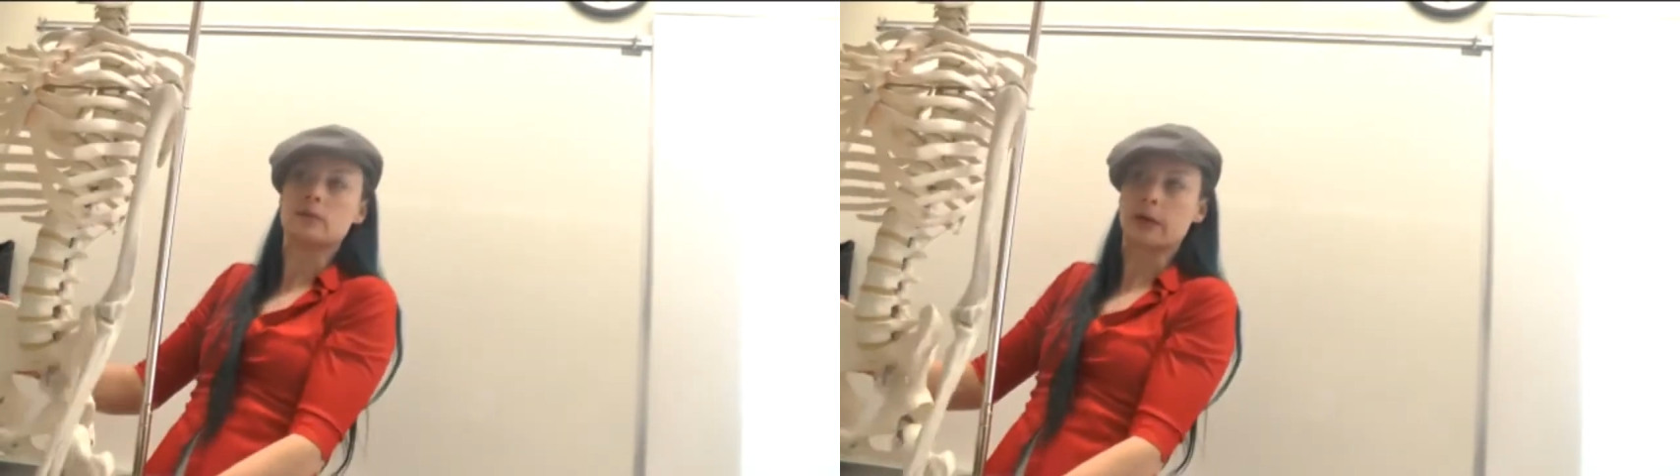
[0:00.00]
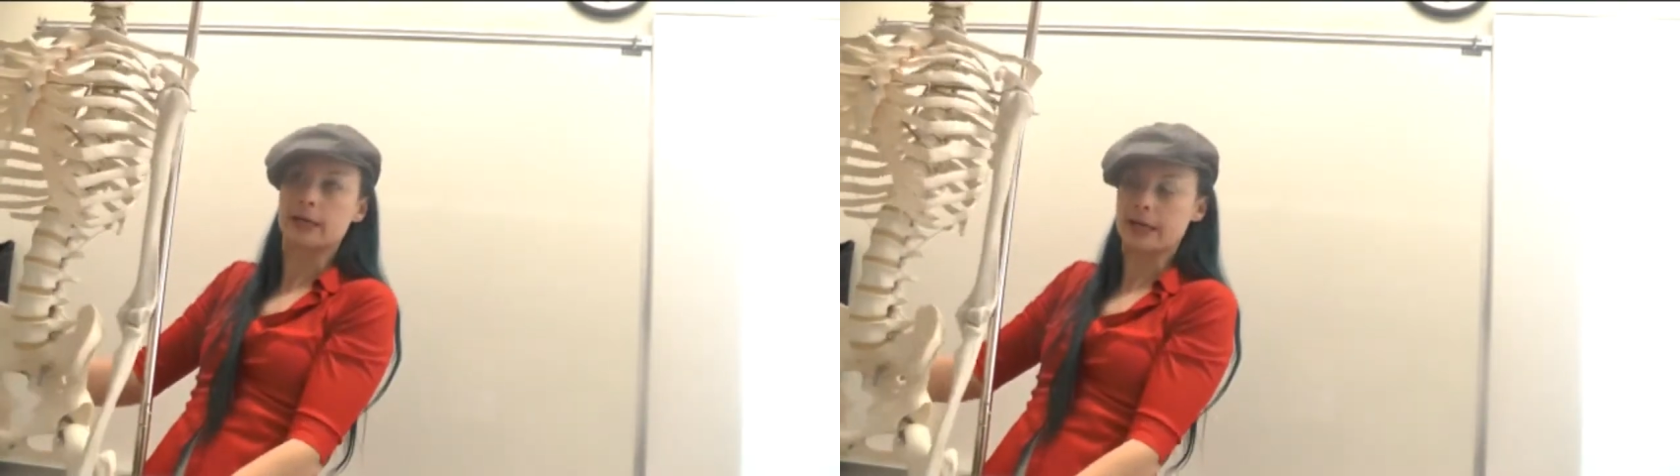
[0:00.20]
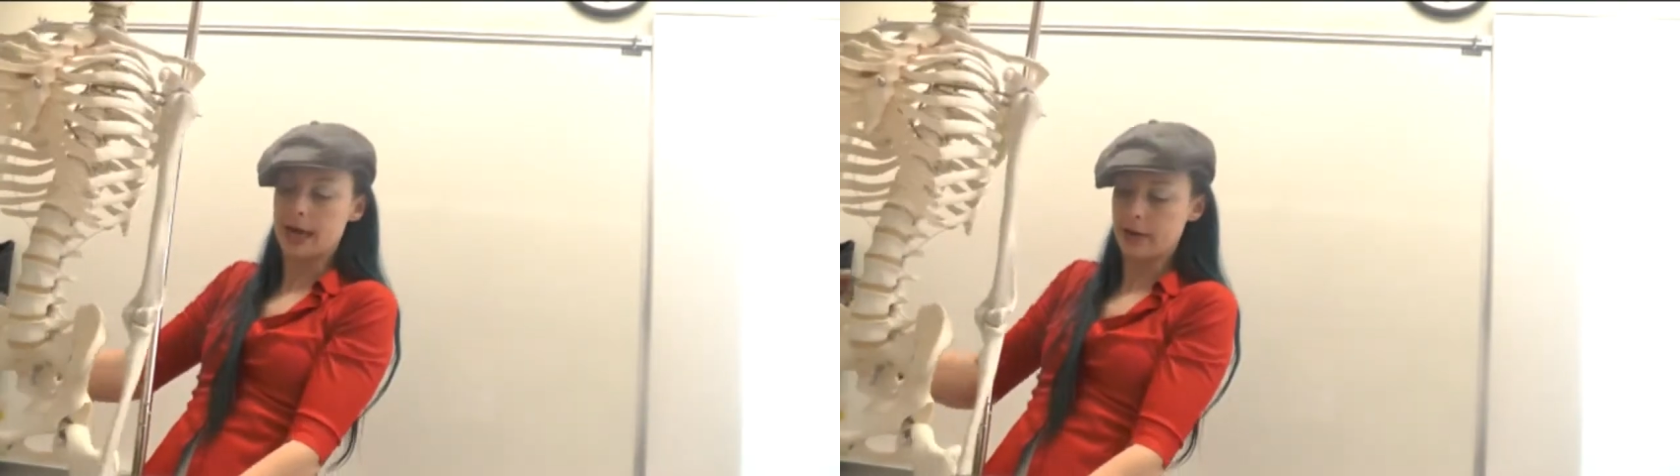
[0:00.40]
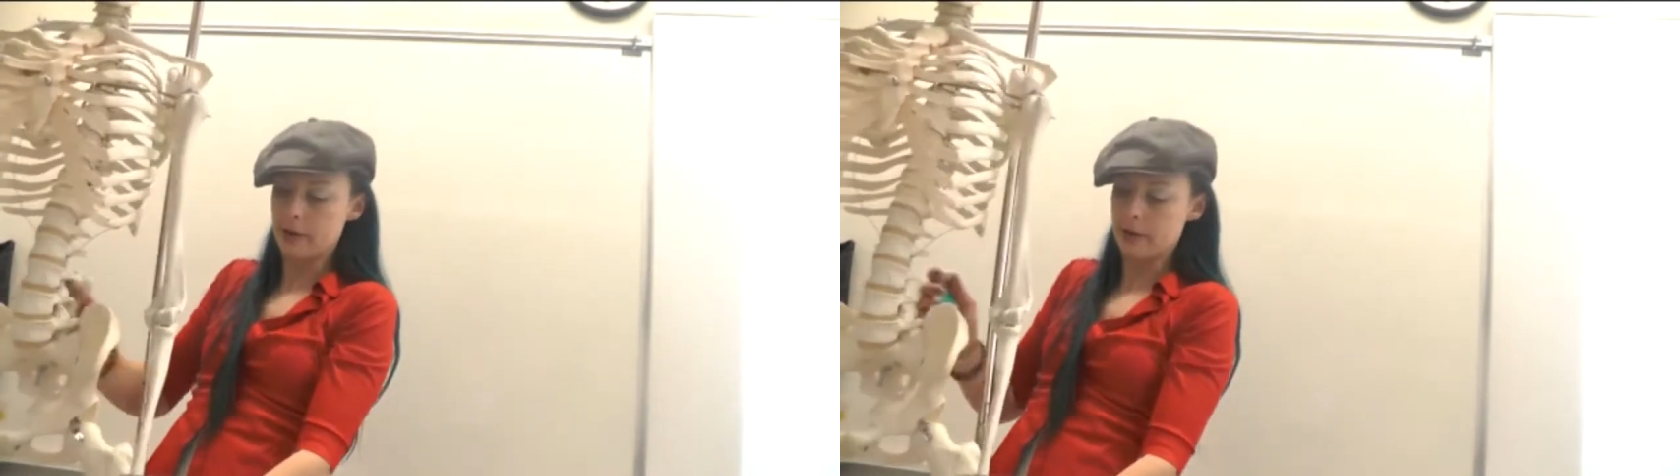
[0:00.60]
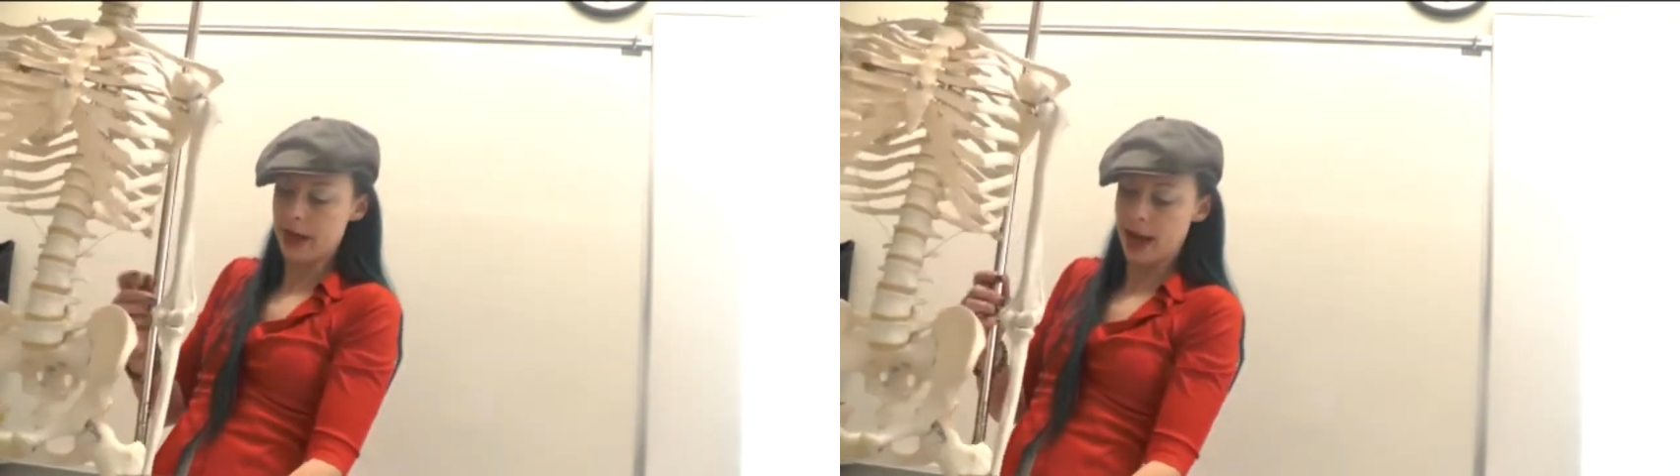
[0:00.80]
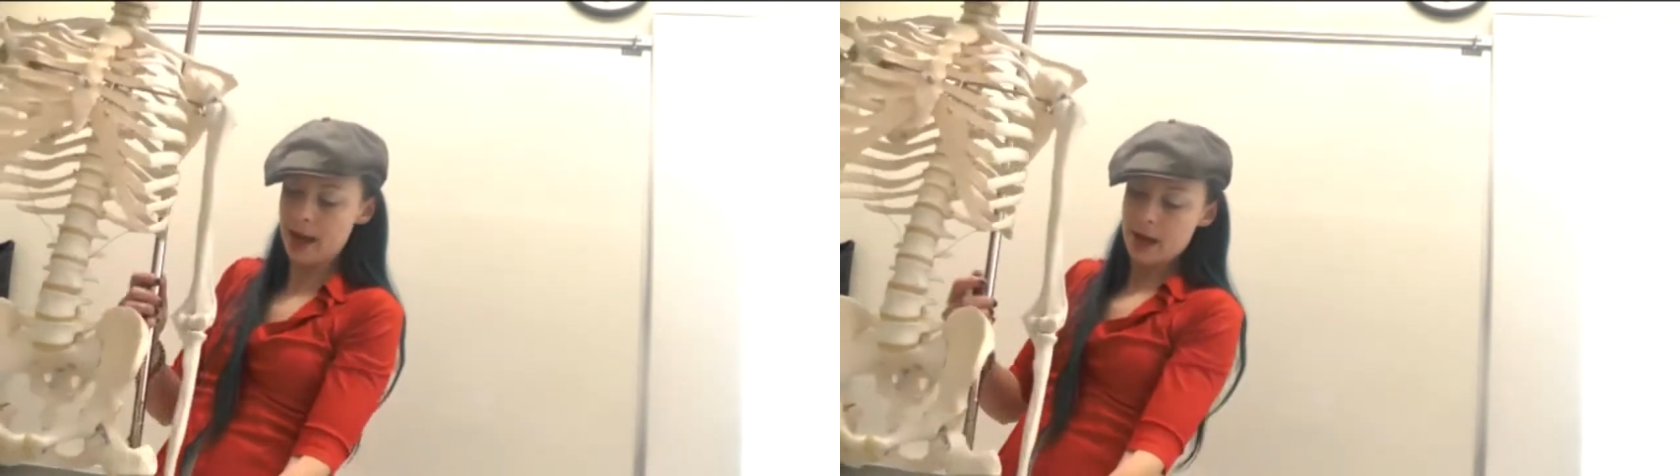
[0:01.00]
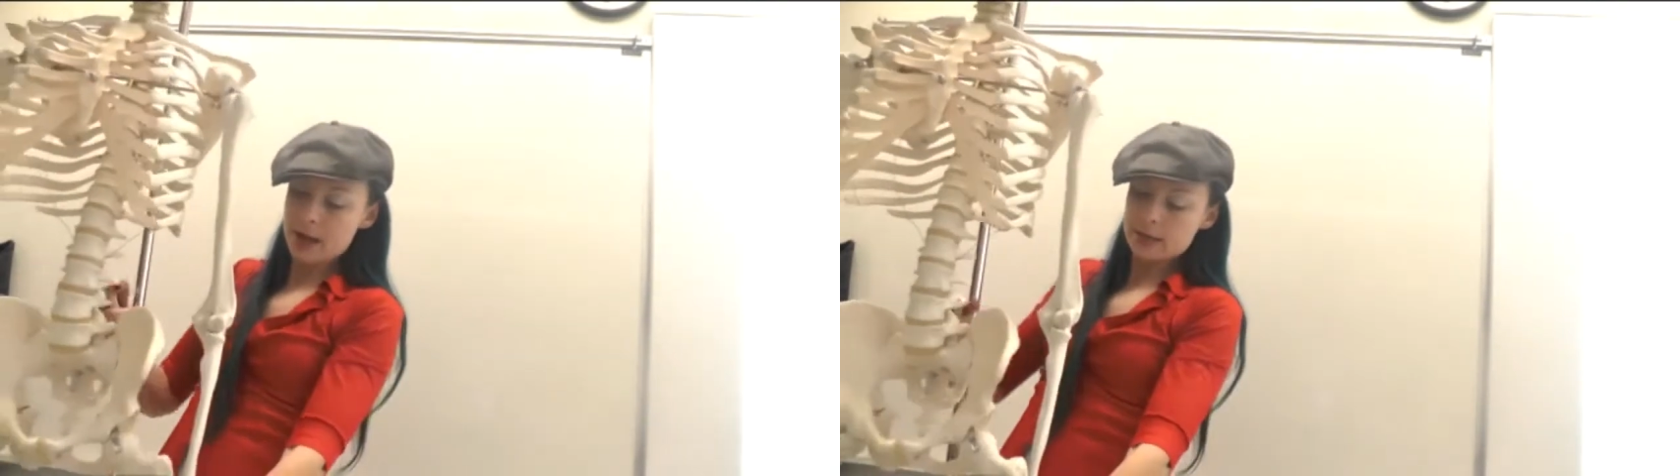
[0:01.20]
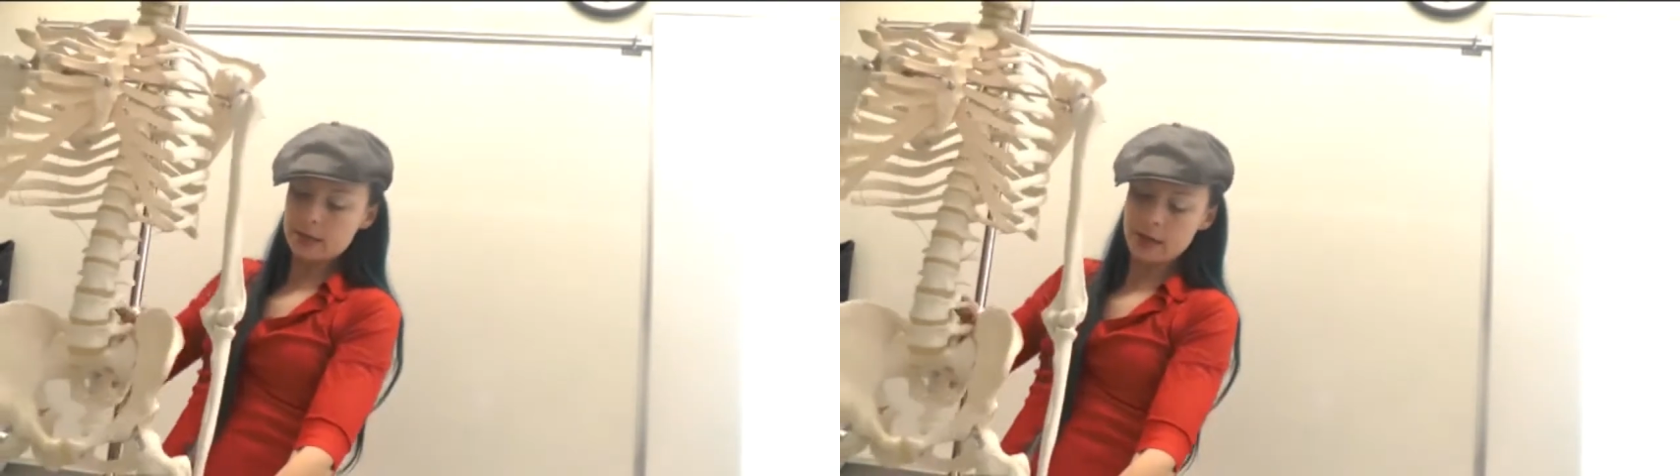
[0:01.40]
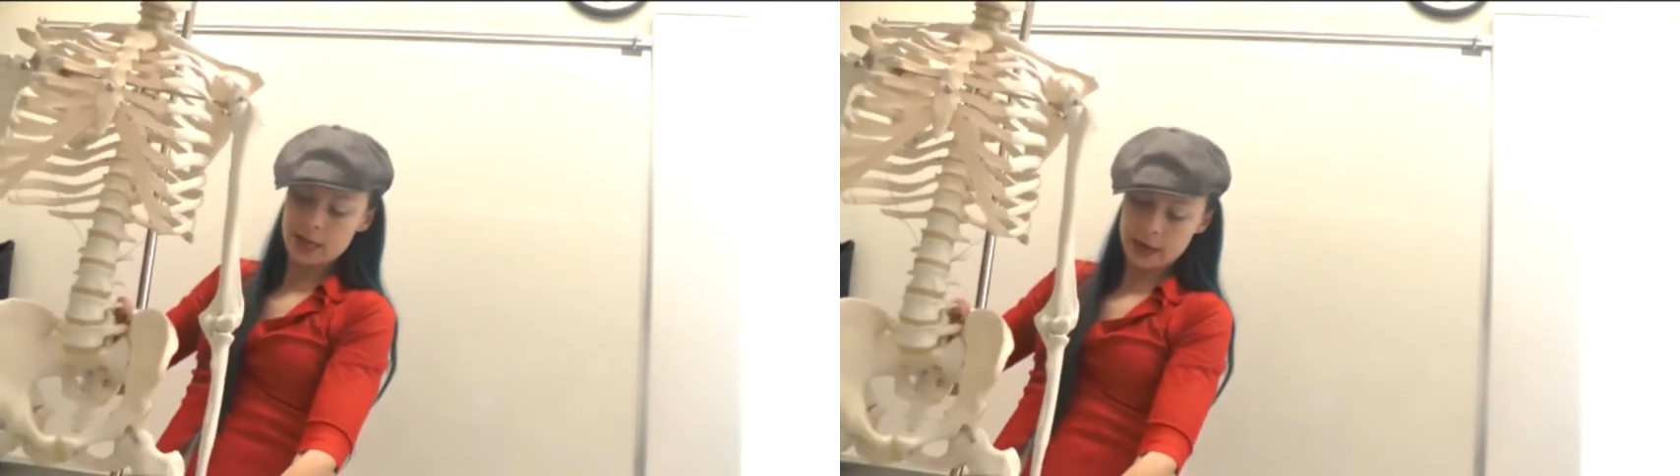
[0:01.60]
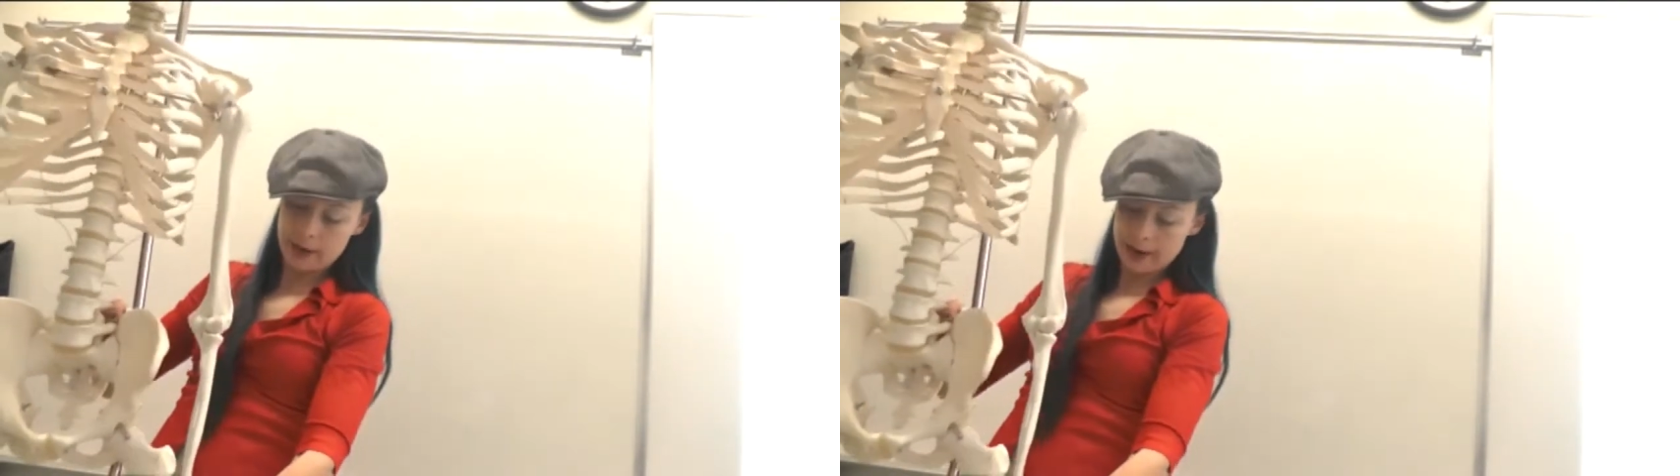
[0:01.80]
working together in that. So then
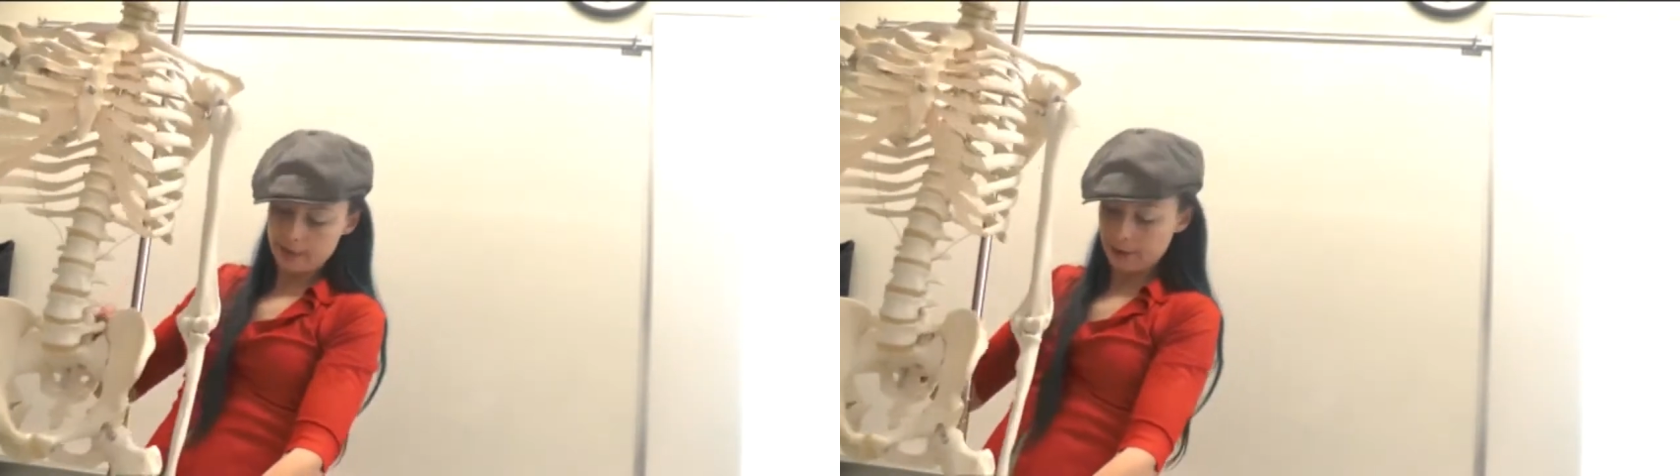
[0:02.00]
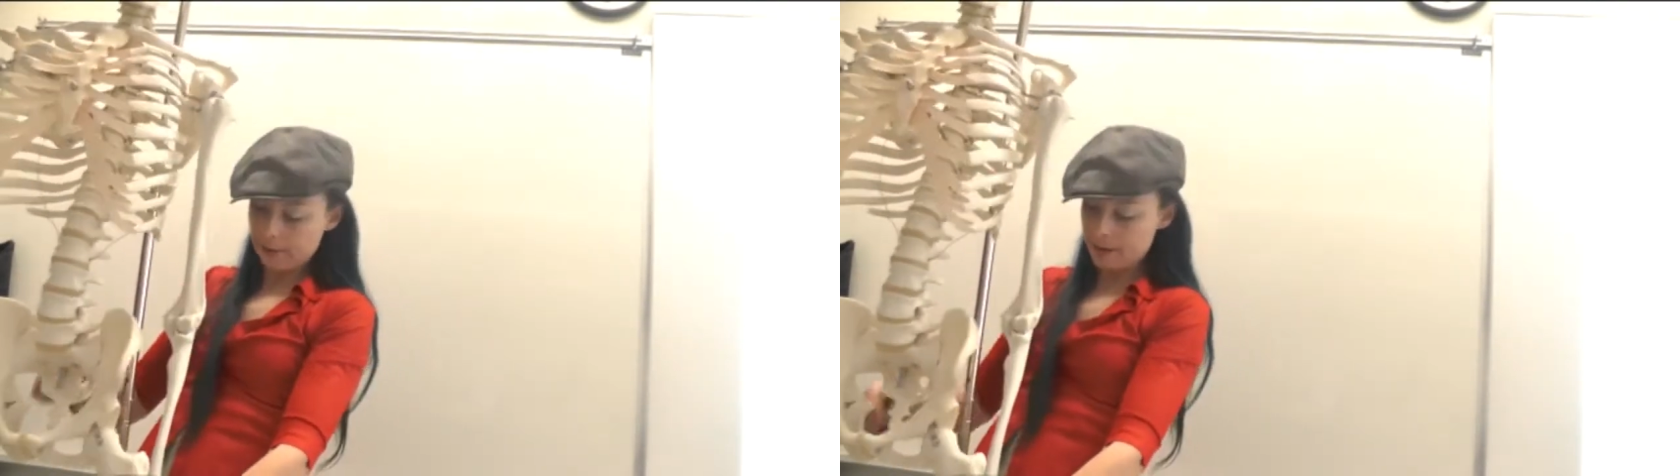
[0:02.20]
here we have our